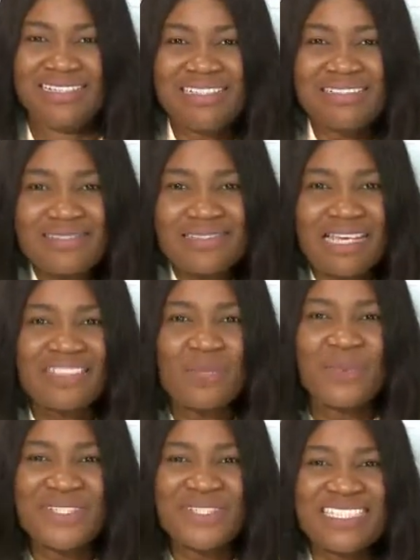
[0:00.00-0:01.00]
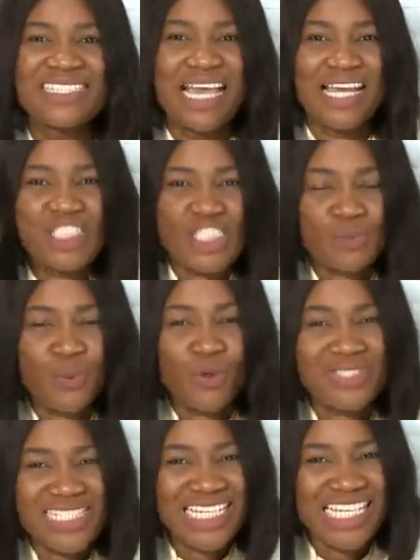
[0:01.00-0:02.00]
the things the person is
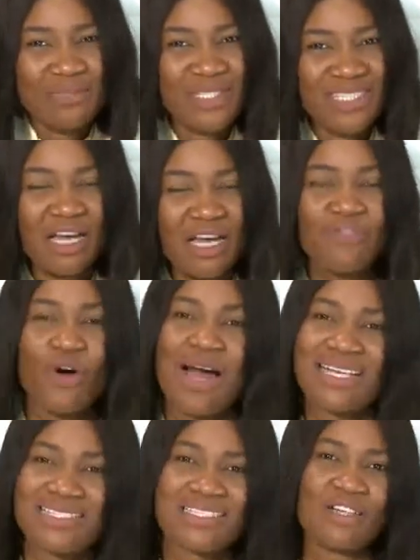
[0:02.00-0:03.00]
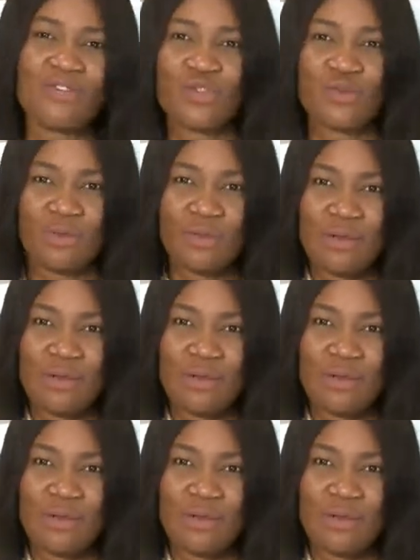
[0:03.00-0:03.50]
exposing himself or herself to.